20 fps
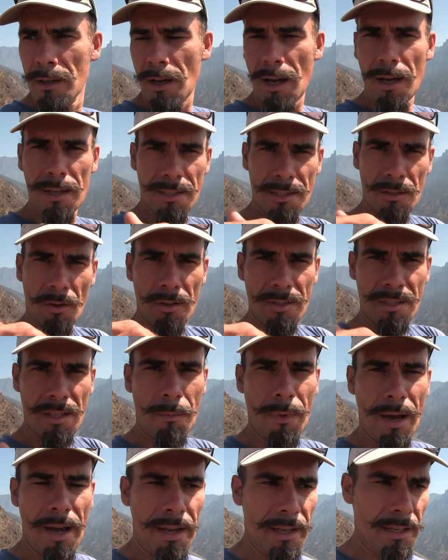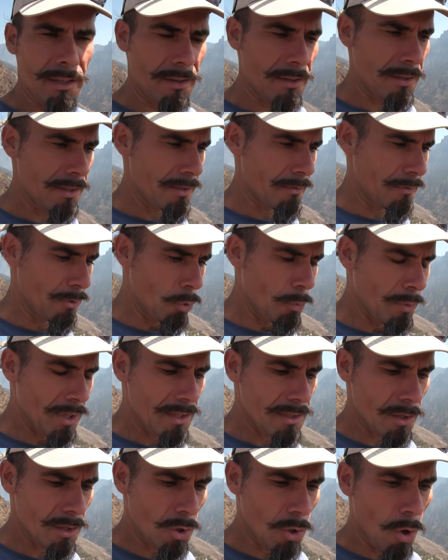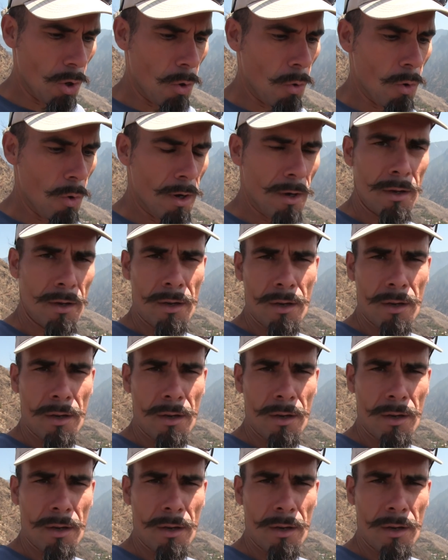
I saw some hikers a few minutes ago.